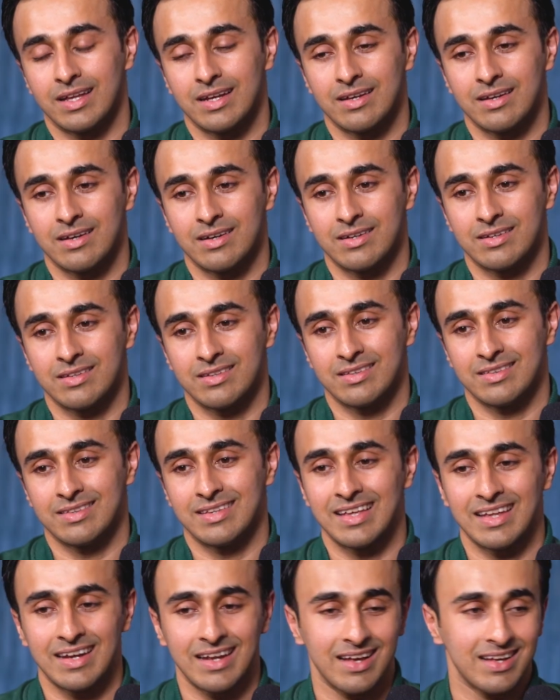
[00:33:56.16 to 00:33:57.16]
then
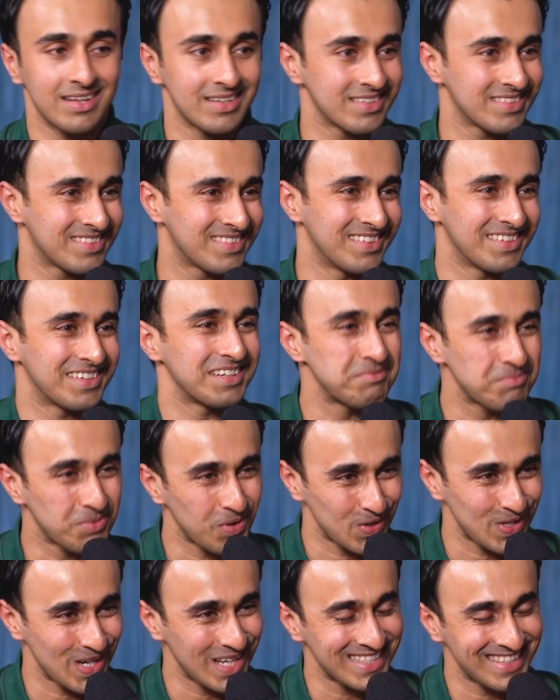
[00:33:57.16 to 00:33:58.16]
there are certain
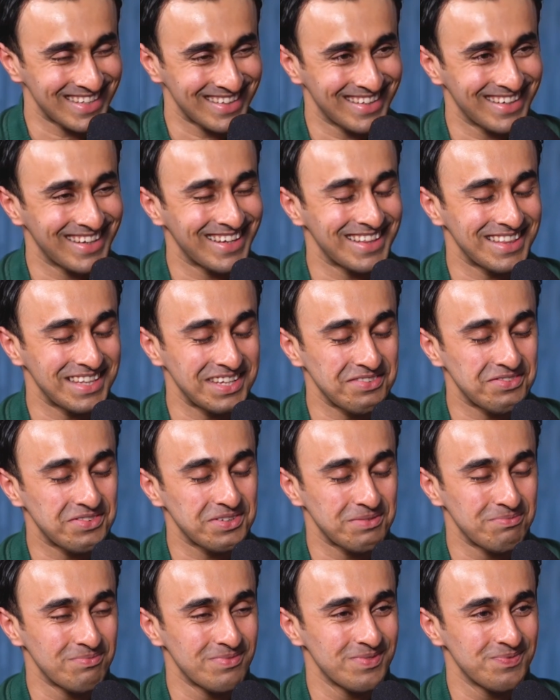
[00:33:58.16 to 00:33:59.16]
projects in the Hindi
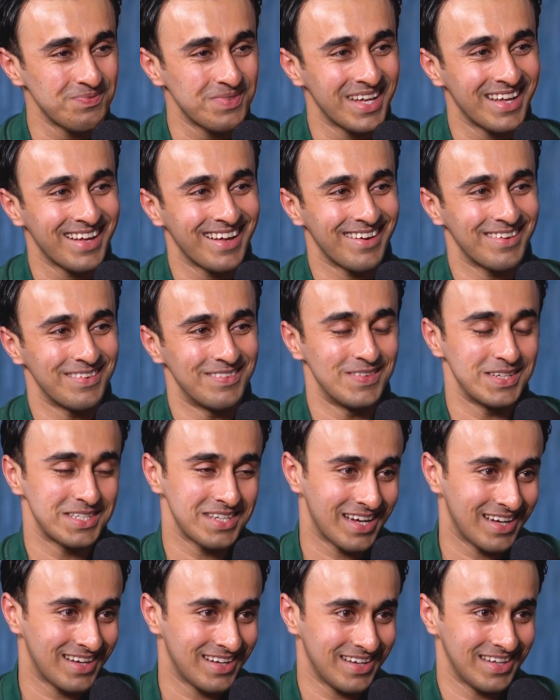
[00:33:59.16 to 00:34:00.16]
film
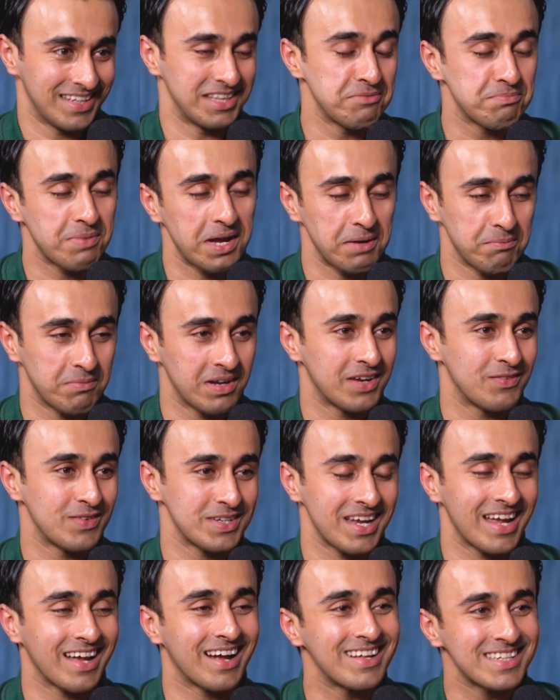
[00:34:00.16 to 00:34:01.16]
which are in the pipeline,
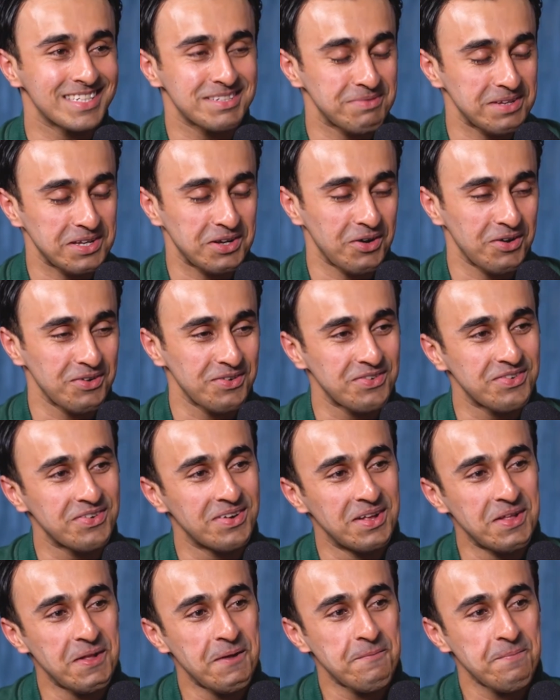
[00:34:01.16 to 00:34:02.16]
which I can't speak of
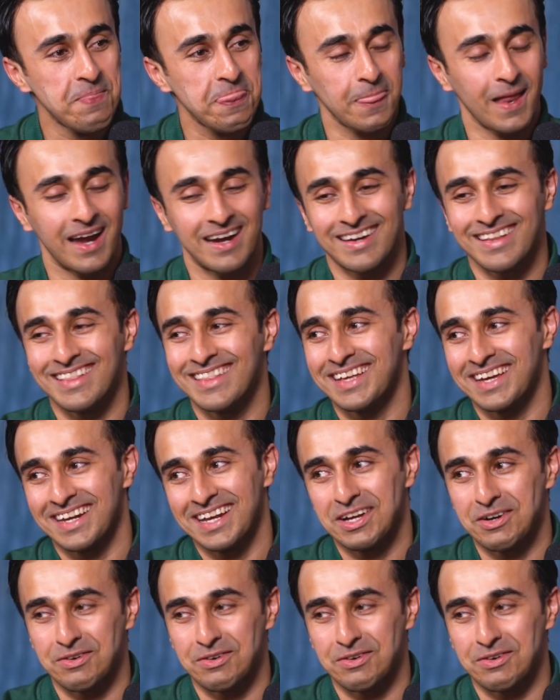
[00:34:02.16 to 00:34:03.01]
until they are